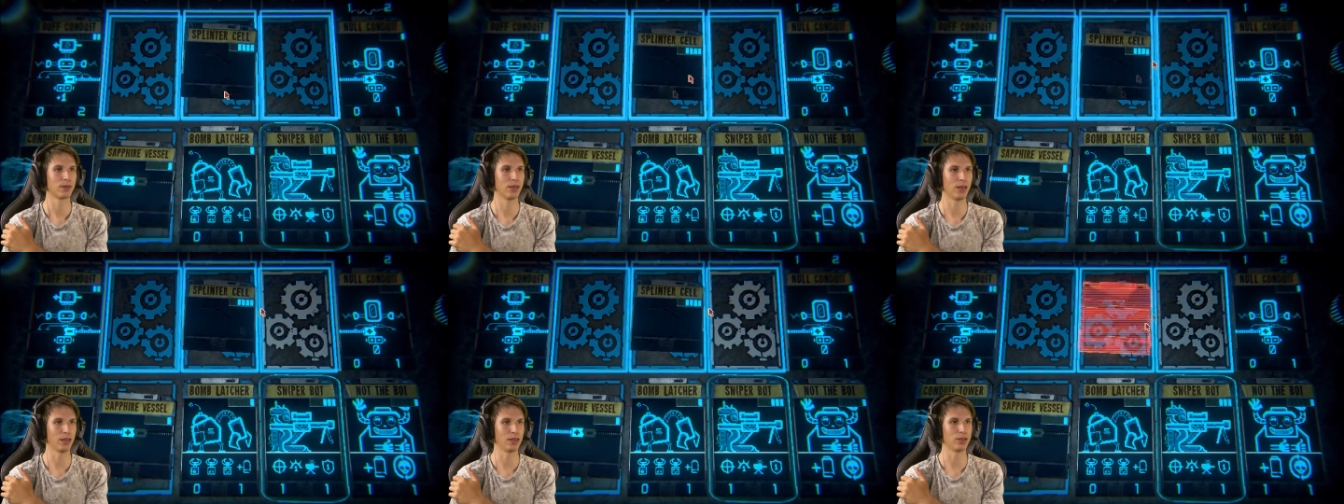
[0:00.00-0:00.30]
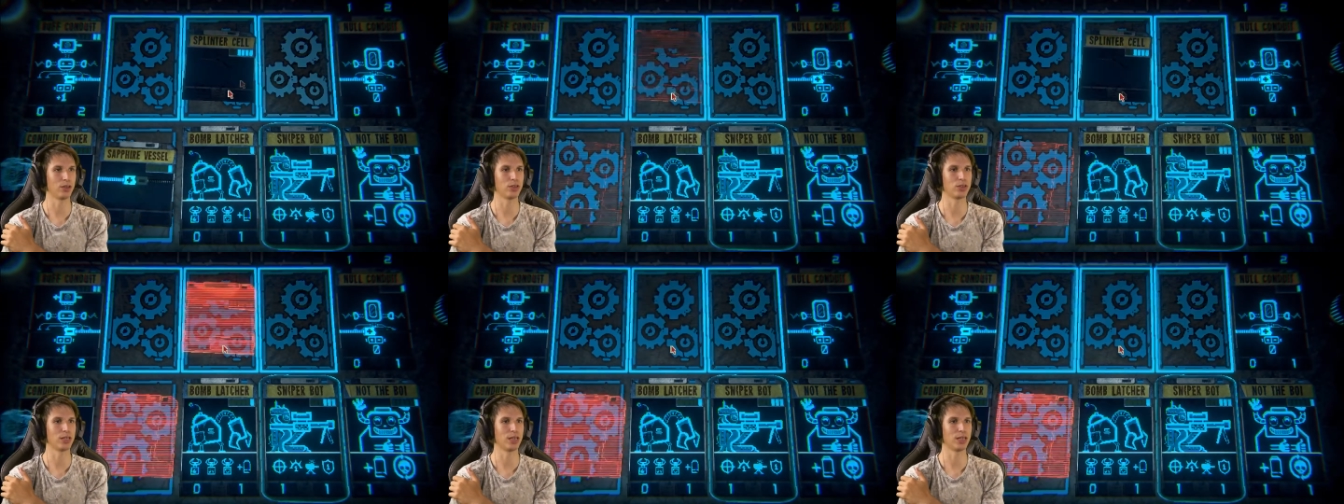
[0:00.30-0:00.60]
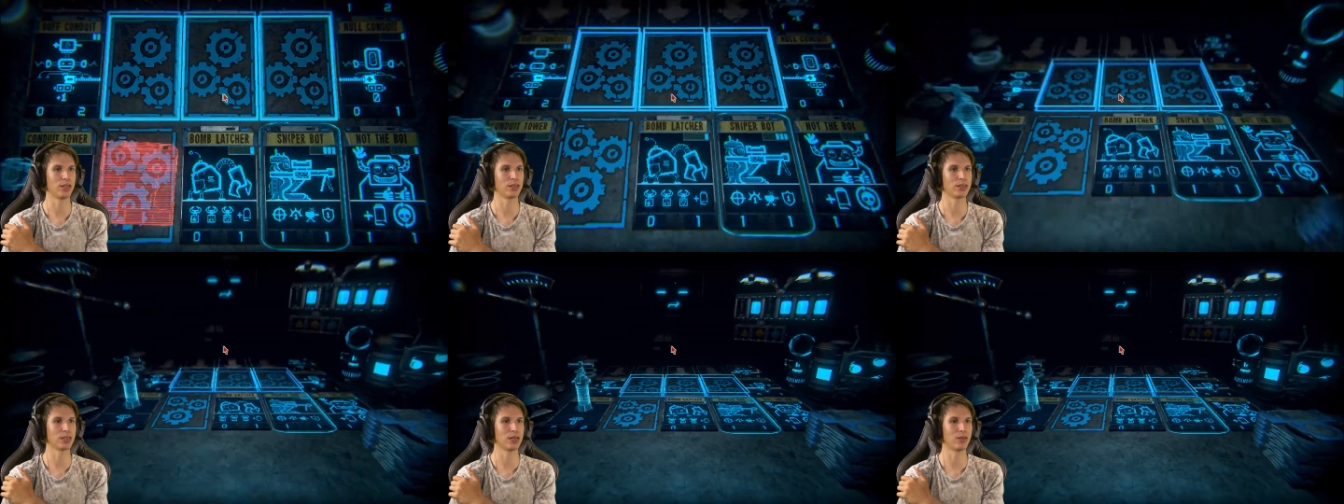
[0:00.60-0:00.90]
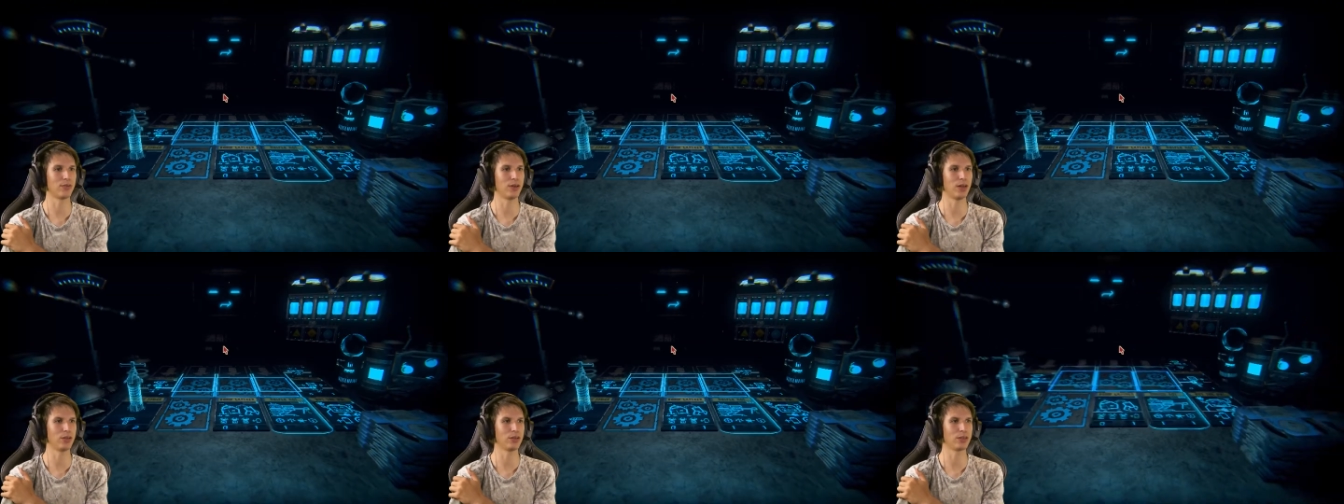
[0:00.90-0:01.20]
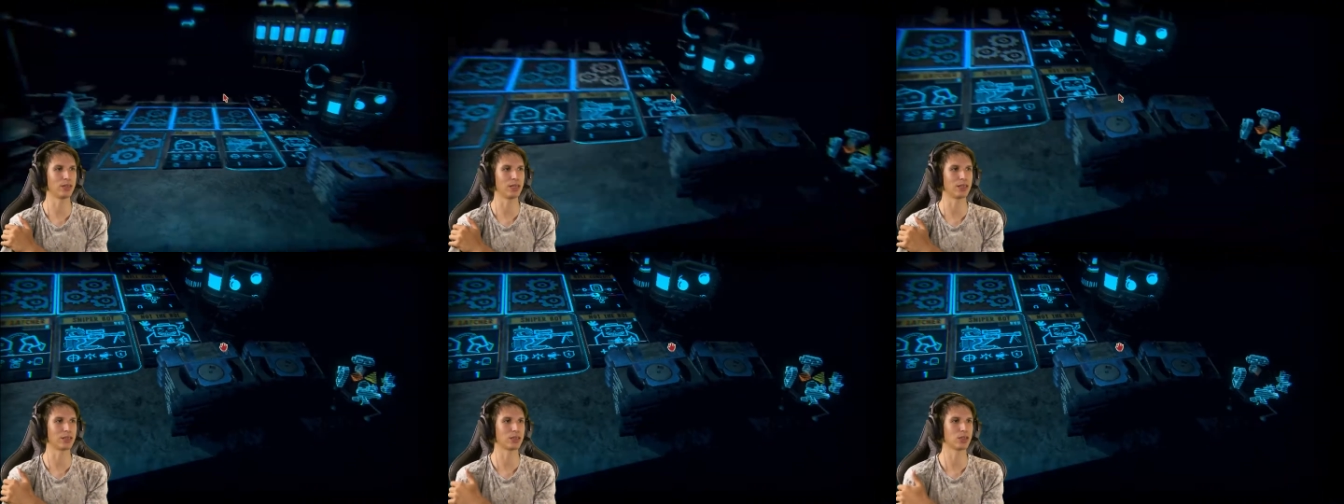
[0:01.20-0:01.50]
And you take yourself out,
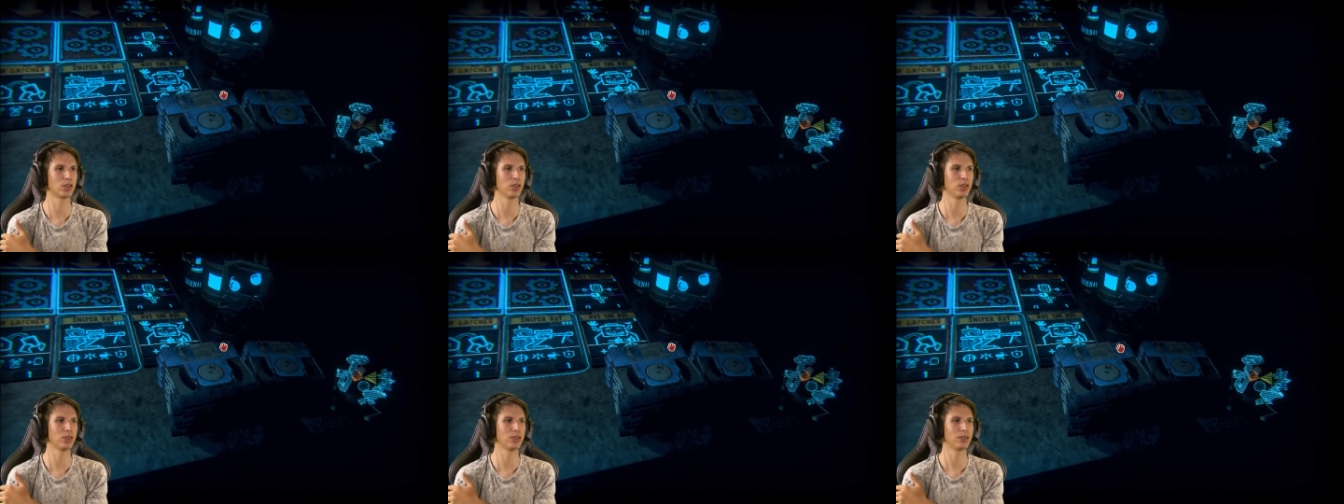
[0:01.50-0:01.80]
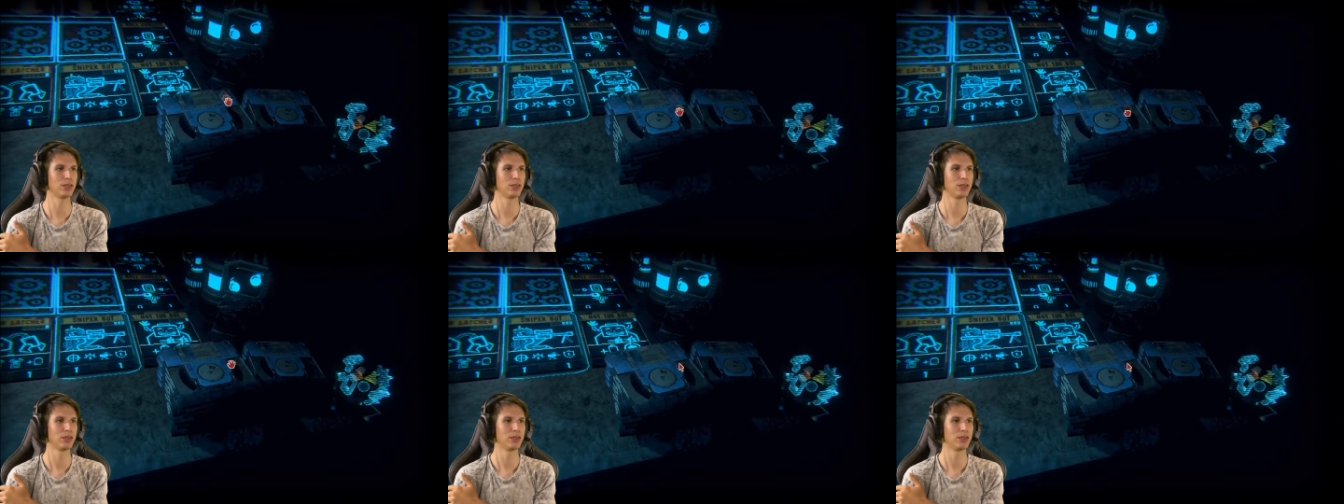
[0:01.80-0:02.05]
that's good.